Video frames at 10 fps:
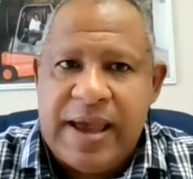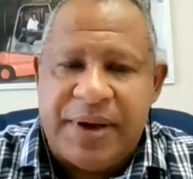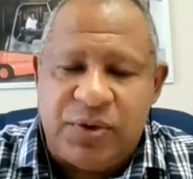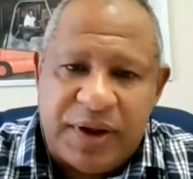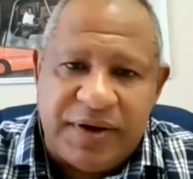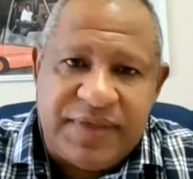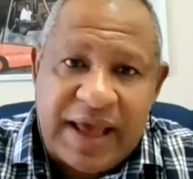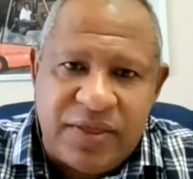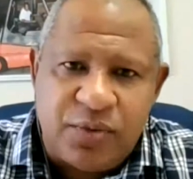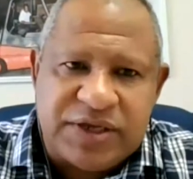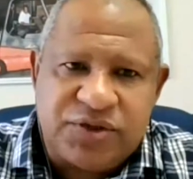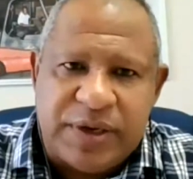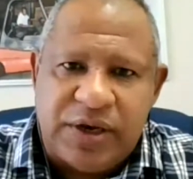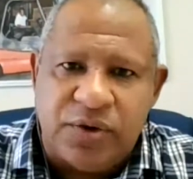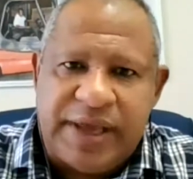But one of the other ways
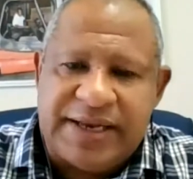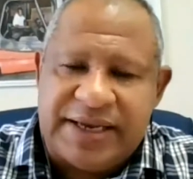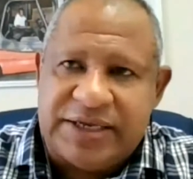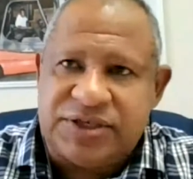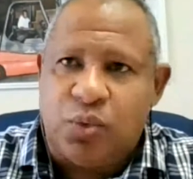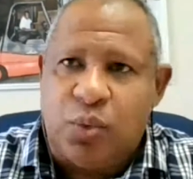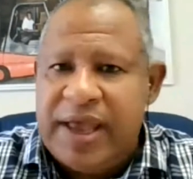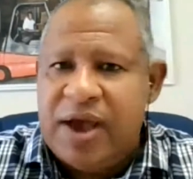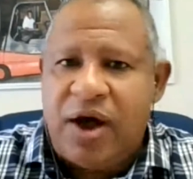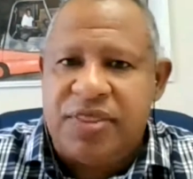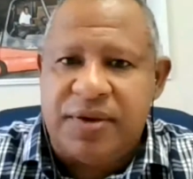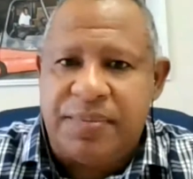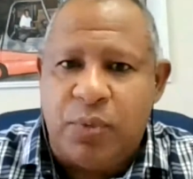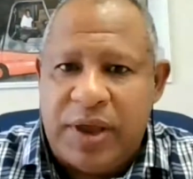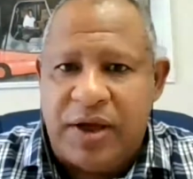we look at is where are
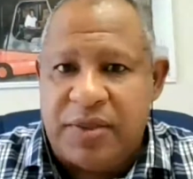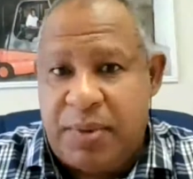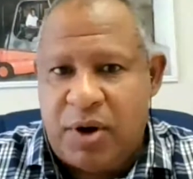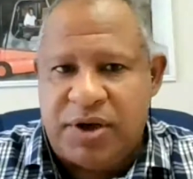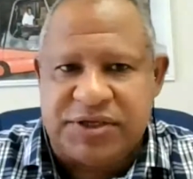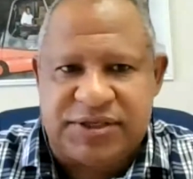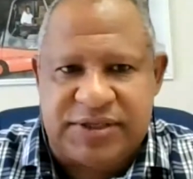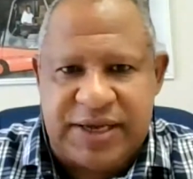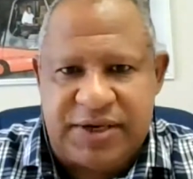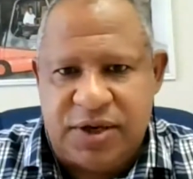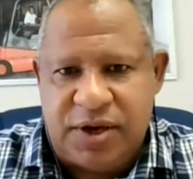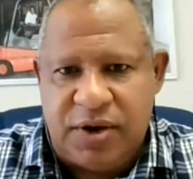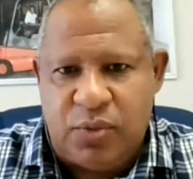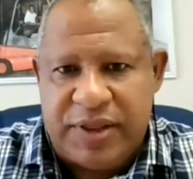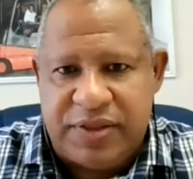the pockets that
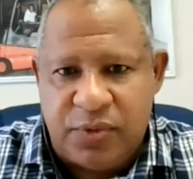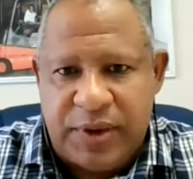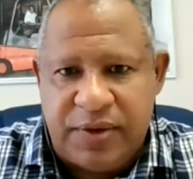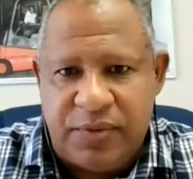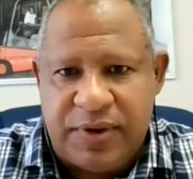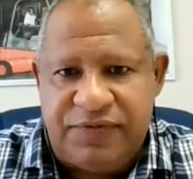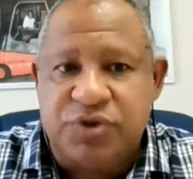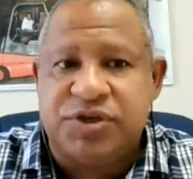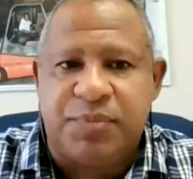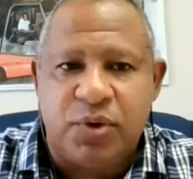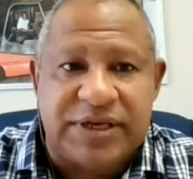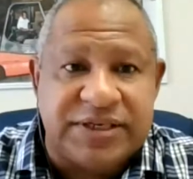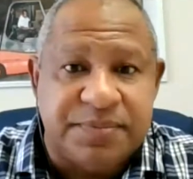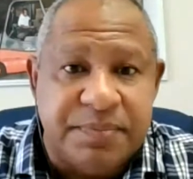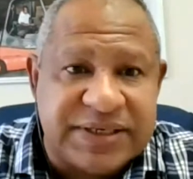where food support
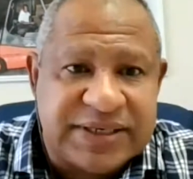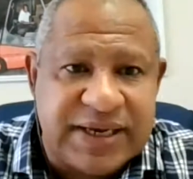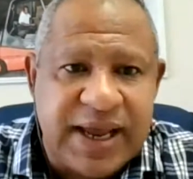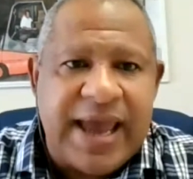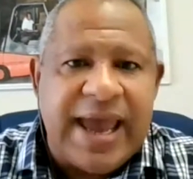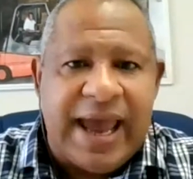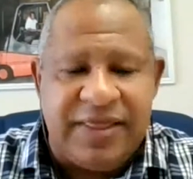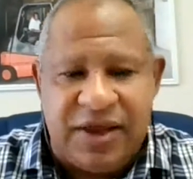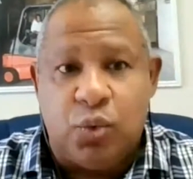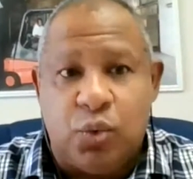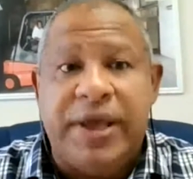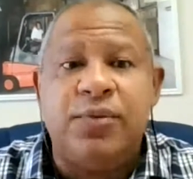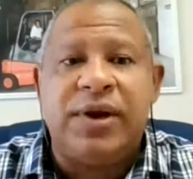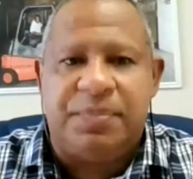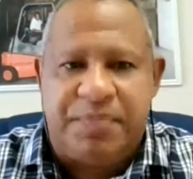is missing, and then we
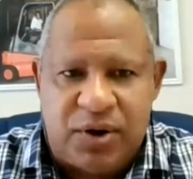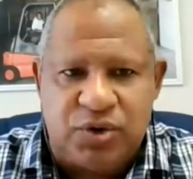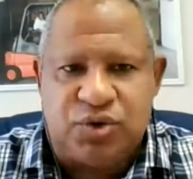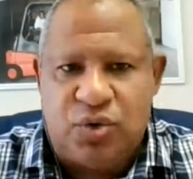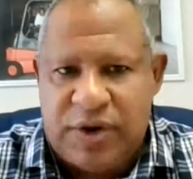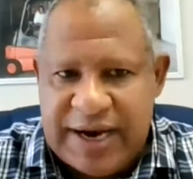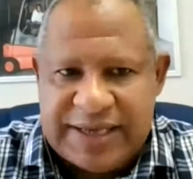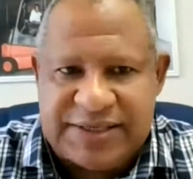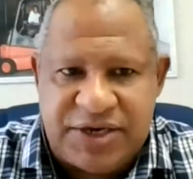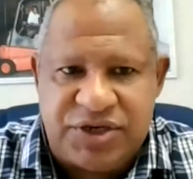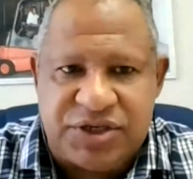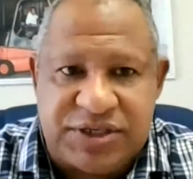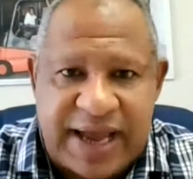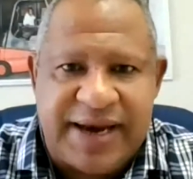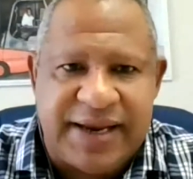will approach organizations
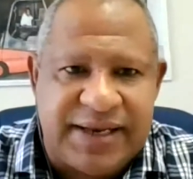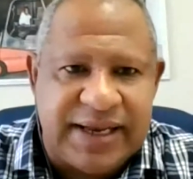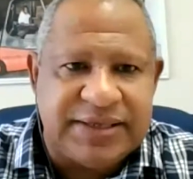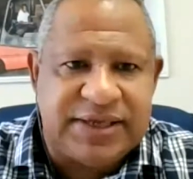directly and